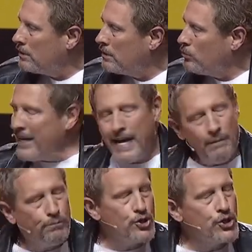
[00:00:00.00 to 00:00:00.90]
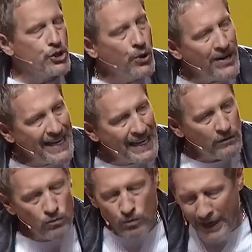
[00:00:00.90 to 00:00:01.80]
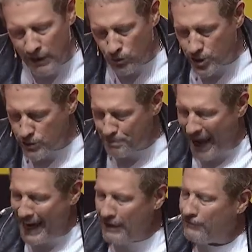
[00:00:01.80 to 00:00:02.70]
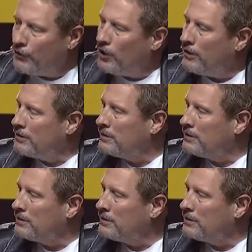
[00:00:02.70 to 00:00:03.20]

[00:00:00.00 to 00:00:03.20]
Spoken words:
We kept pursuing it when it was painful.